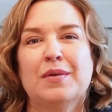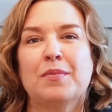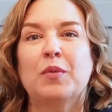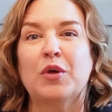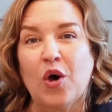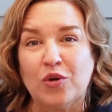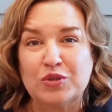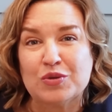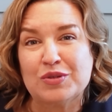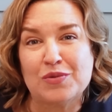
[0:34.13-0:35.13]
But we
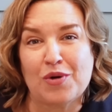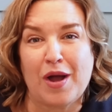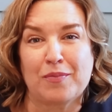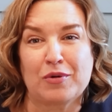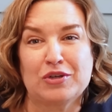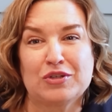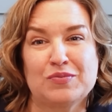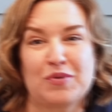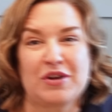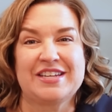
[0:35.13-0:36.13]
also see where operations
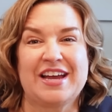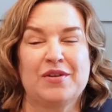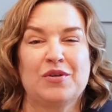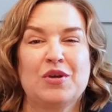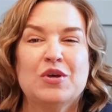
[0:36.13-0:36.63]
break down.